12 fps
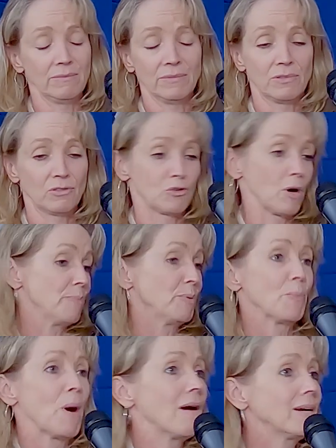stripe
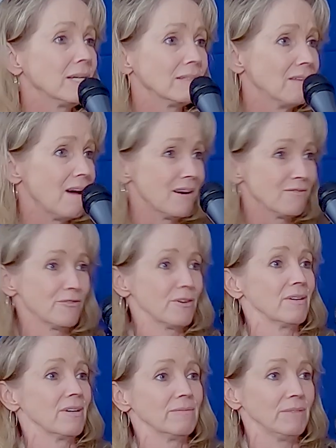your parking lot,
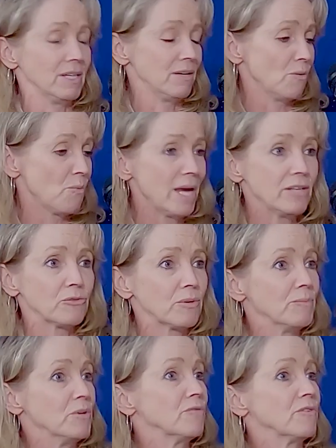for, waste
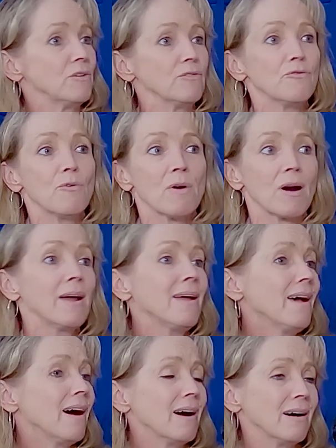removal, for
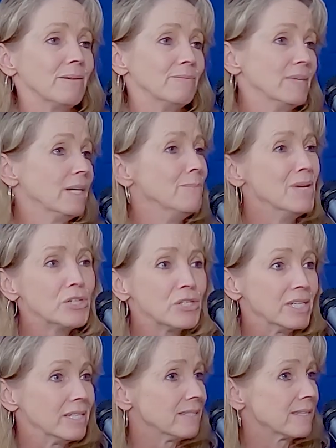
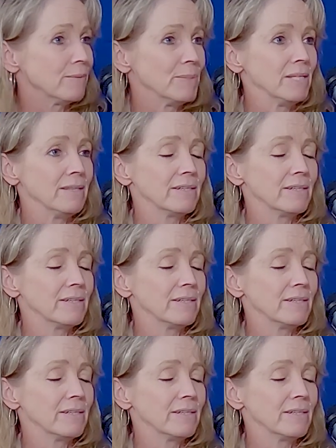emissions. I mean,